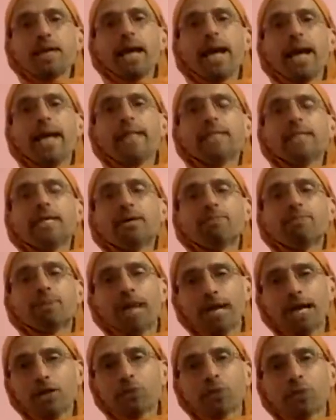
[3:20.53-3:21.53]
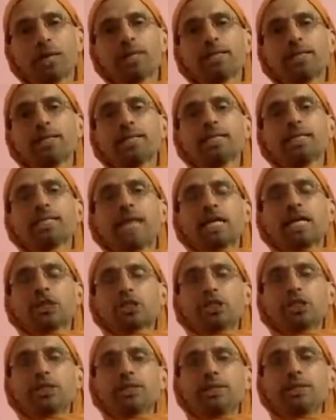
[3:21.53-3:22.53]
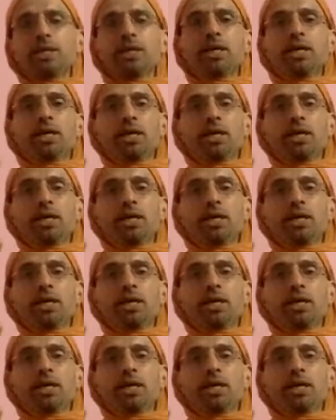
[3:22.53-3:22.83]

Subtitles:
and that one is actually